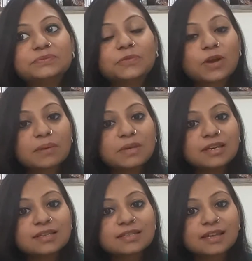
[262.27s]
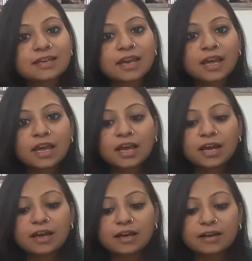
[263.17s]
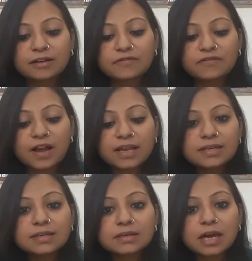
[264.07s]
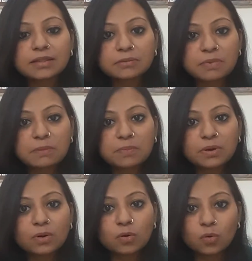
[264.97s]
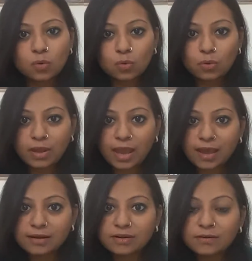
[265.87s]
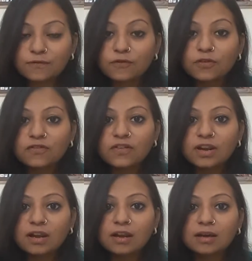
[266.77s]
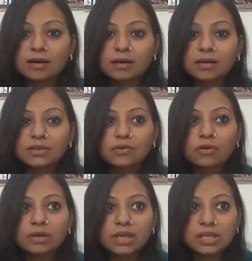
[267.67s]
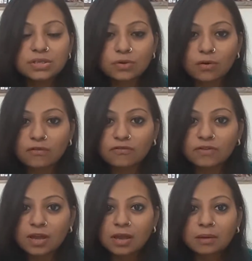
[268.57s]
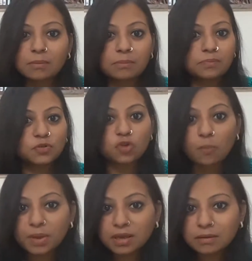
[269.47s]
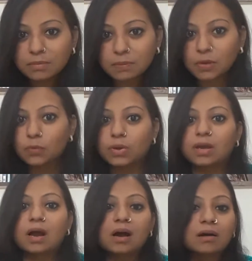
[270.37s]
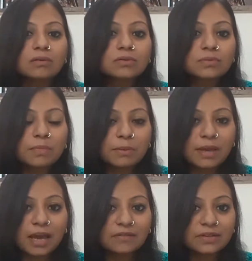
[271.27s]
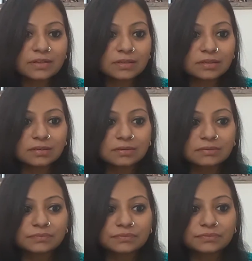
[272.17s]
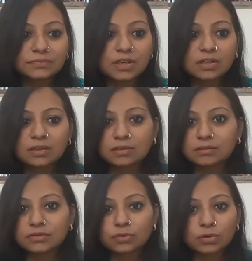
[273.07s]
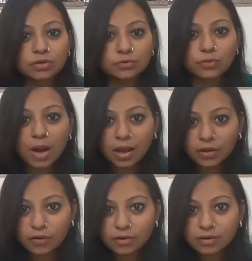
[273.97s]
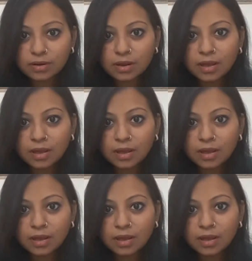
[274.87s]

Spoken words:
what I mean is that find other people who can fulfill your needs of shopping, maybe going out, maybe having a shoulder to cry on.